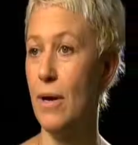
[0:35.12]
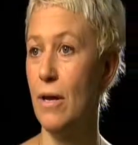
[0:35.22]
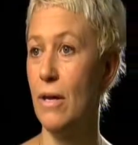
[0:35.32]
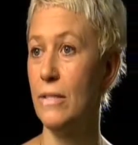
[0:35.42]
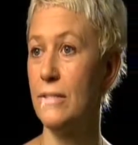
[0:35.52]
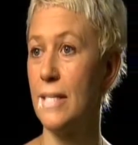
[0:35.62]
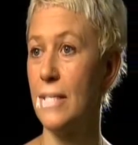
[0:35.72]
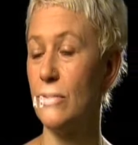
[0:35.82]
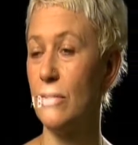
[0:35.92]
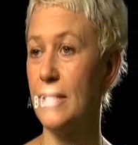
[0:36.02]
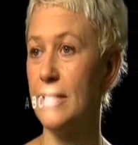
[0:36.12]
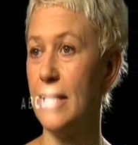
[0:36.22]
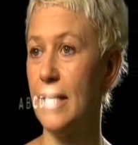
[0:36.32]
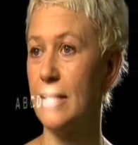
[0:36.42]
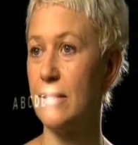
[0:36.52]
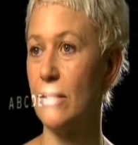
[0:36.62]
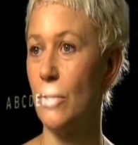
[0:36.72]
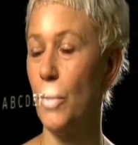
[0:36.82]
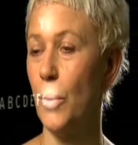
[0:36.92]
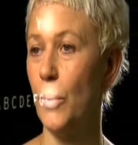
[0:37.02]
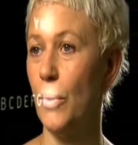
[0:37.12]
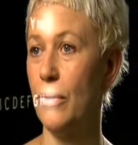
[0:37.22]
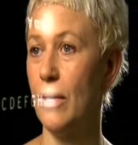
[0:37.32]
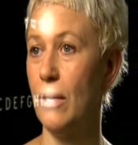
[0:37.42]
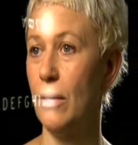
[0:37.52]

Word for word: Wernicke's area,